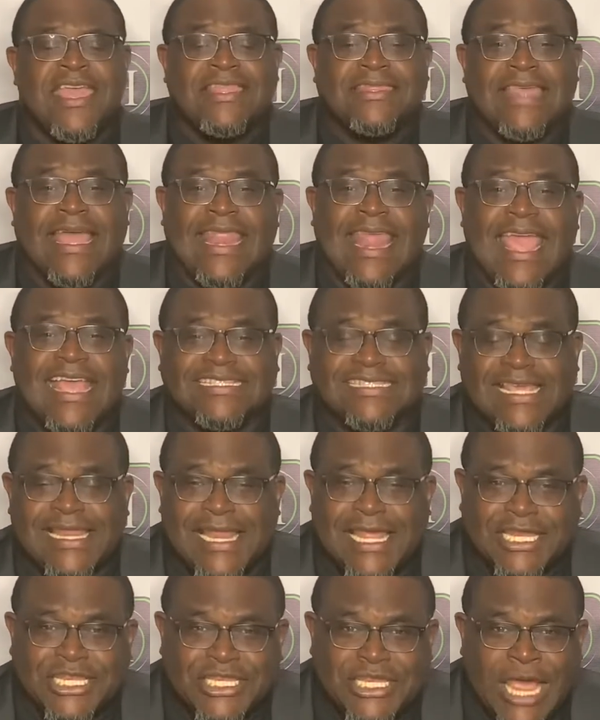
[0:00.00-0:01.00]
That as an
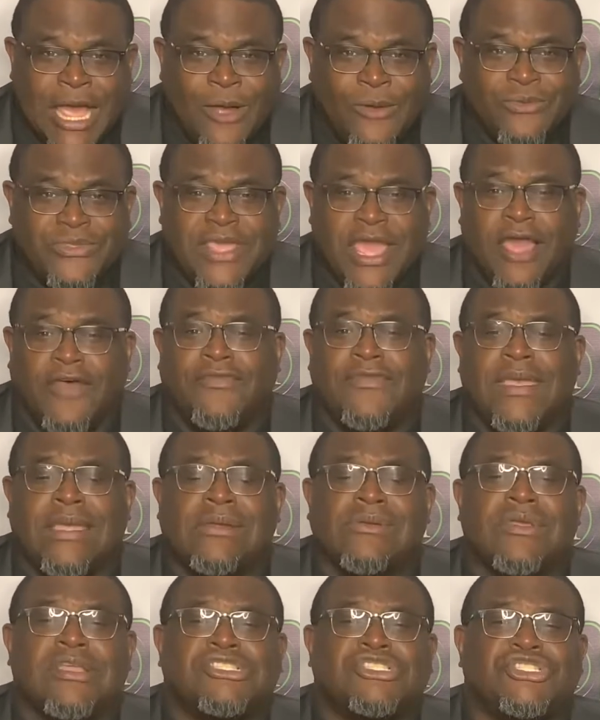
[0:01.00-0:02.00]
adult, y'all,
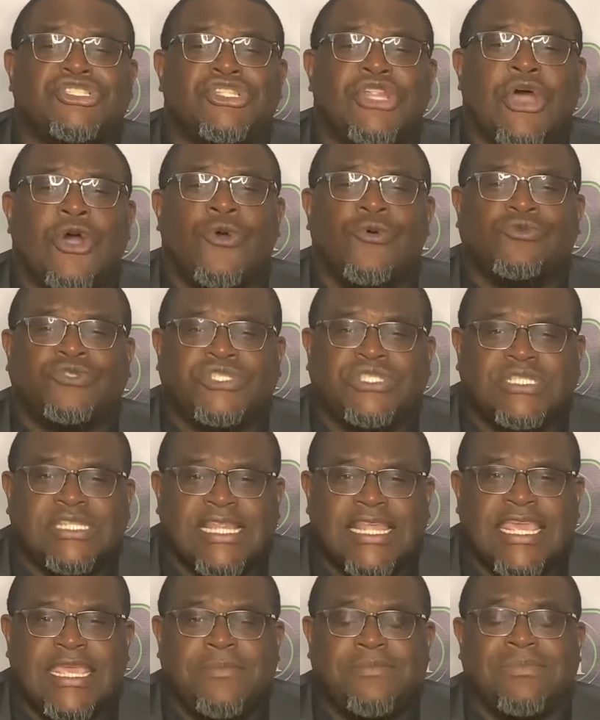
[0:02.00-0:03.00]
there is no
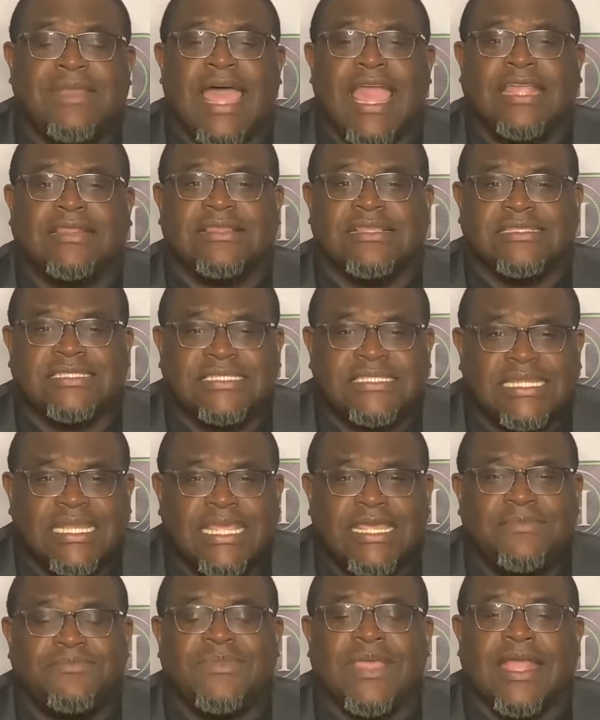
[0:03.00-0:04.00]
sleep like the
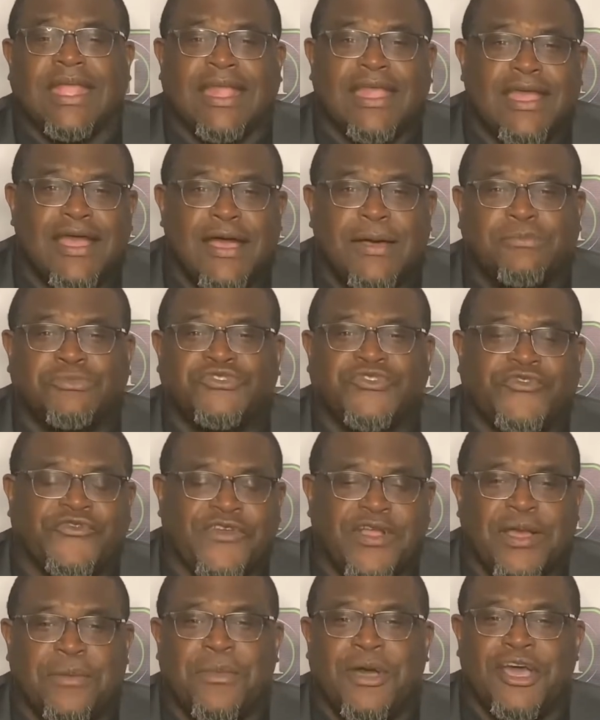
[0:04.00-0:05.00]
sleep that comes
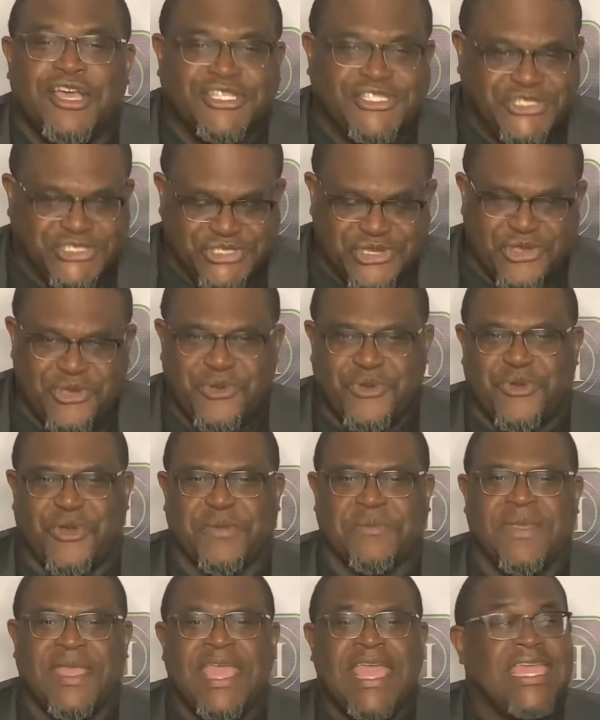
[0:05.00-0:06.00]
from a storm.